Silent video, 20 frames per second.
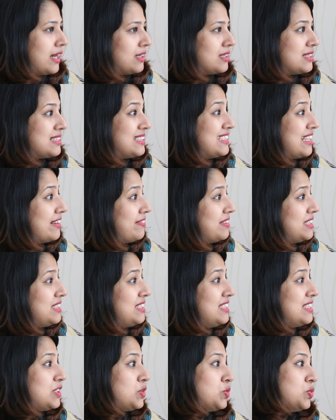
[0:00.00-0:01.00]
had
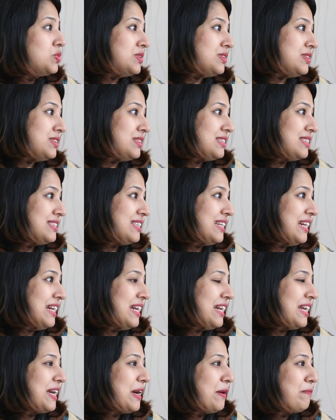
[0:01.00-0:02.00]
70 students
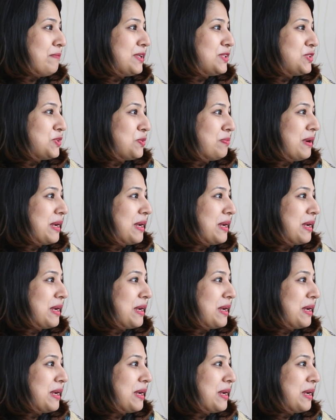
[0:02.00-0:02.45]
coming to